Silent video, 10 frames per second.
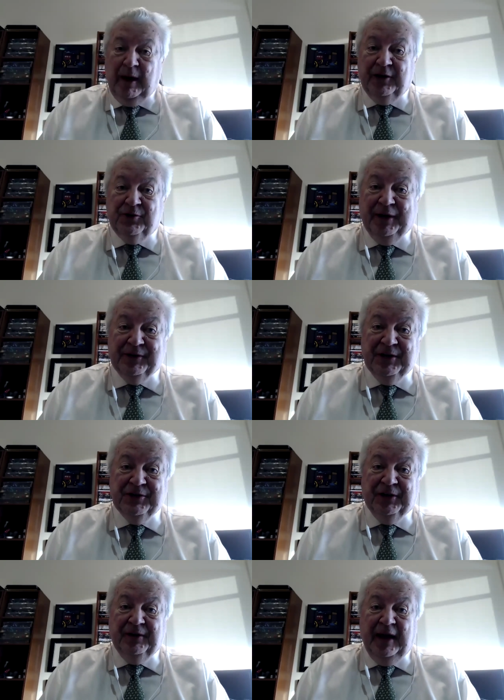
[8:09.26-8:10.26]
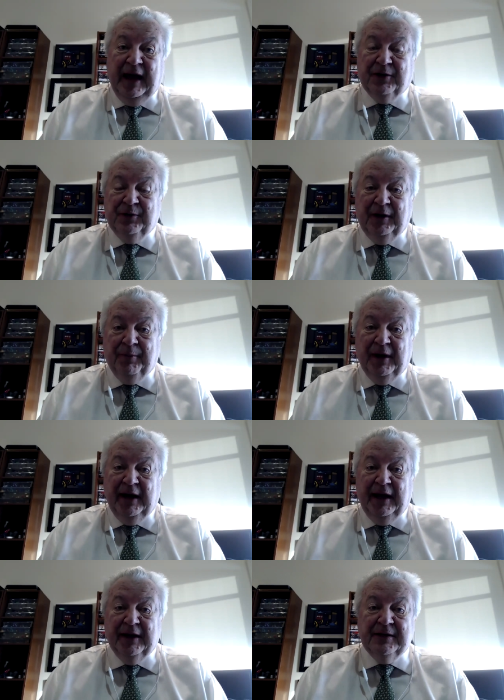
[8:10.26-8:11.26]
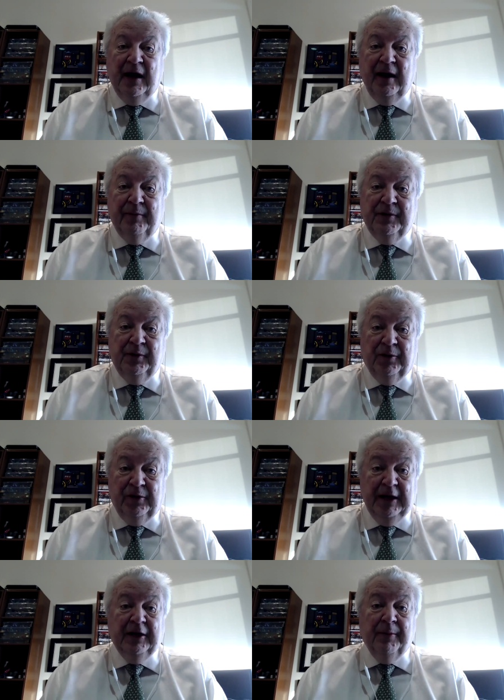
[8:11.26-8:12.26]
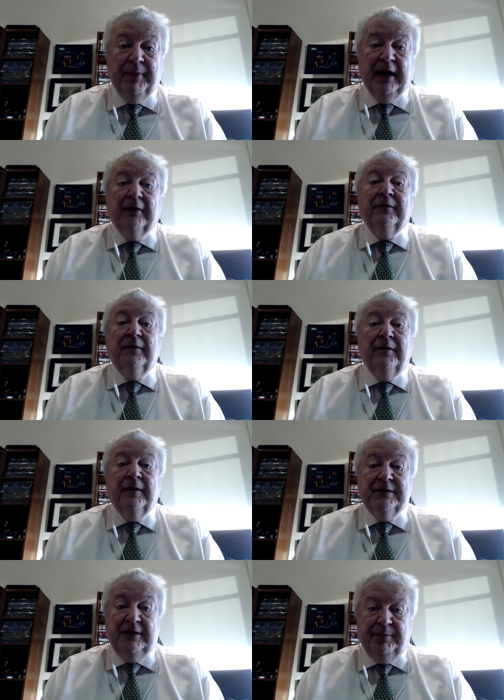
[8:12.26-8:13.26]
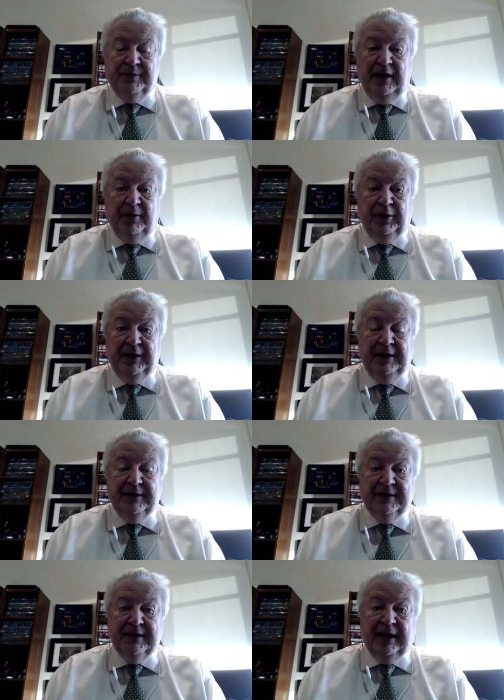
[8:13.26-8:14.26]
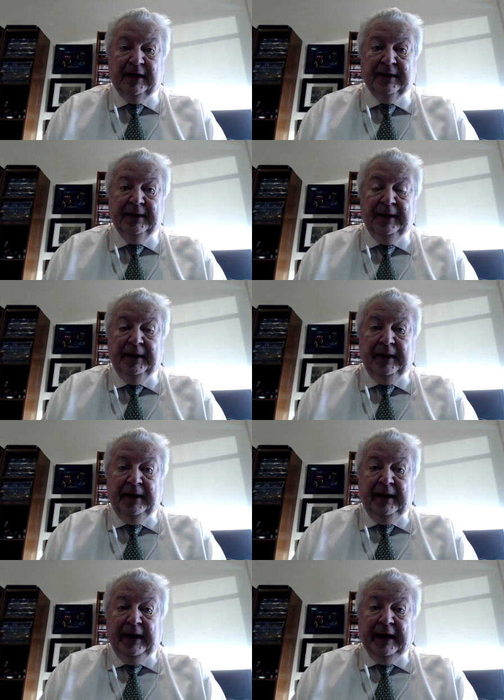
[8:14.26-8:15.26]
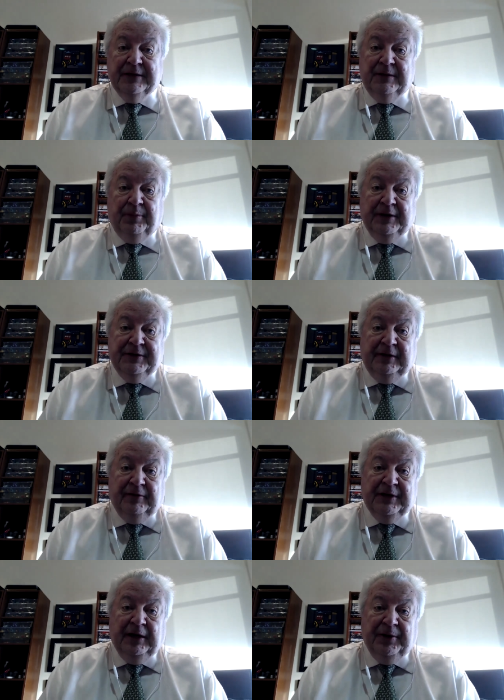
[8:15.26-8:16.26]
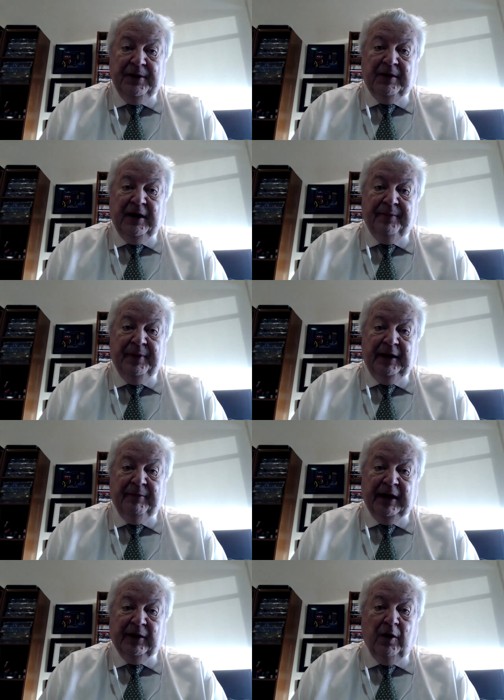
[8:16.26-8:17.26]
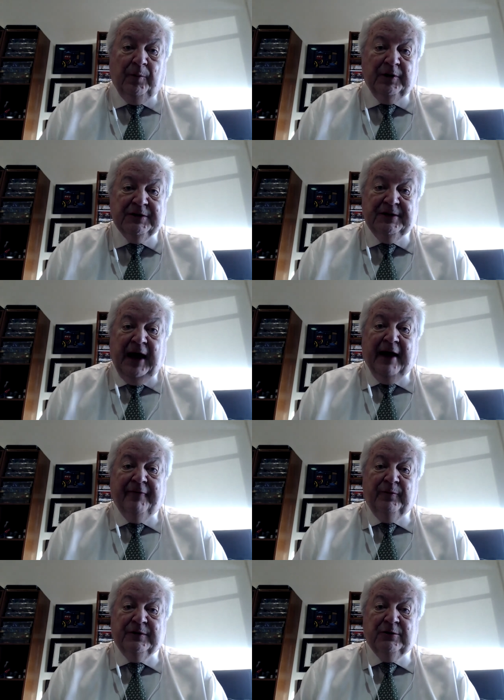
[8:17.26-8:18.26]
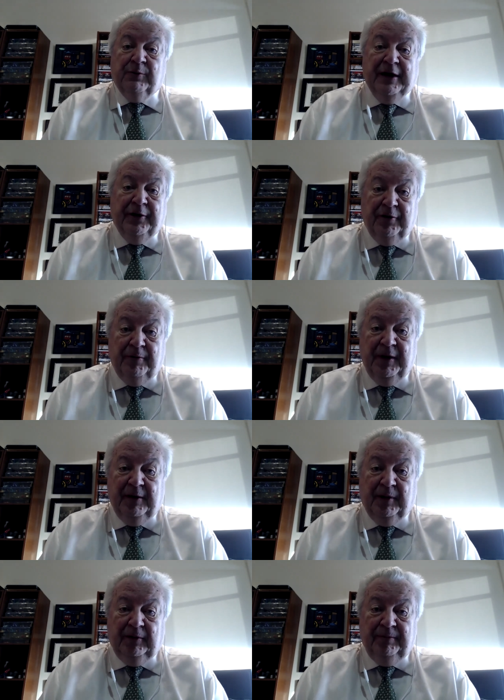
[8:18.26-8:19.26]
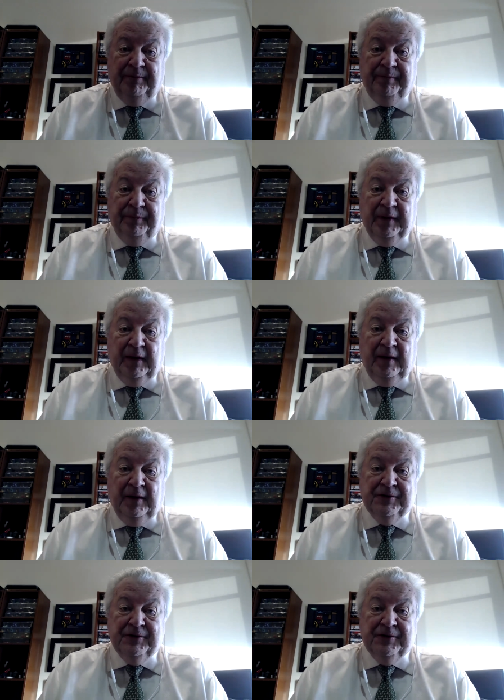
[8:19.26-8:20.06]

a transition, actually, but I had time to think about the steps I would need to take. As the president of Shell Oil Company, my corporate staff was 300 people. Mm-hmm.